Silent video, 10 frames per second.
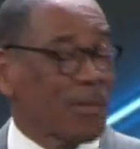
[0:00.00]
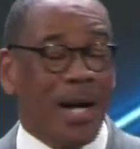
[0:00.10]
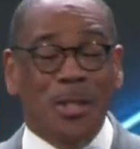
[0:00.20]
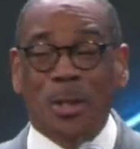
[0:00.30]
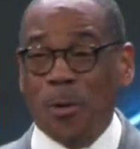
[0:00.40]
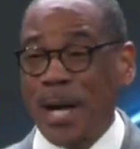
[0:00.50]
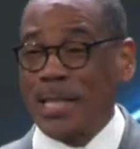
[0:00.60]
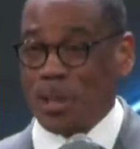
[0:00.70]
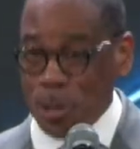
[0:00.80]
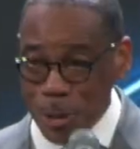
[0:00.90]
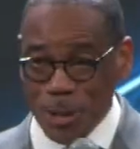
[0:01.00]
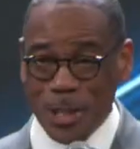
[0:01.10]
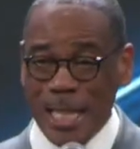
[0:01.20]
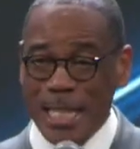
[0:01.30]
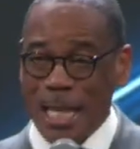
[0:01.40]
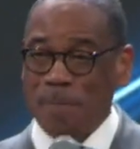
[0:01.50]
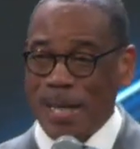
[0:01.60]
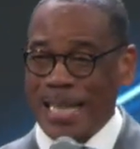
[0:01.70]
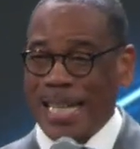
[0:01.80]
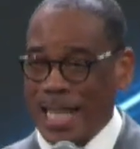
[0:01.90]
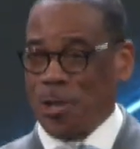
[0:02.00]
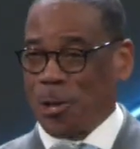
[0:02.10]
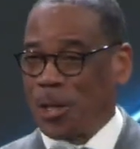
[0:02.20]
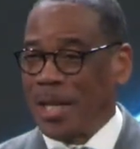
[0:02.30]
of God's grace, you're sitting up in here.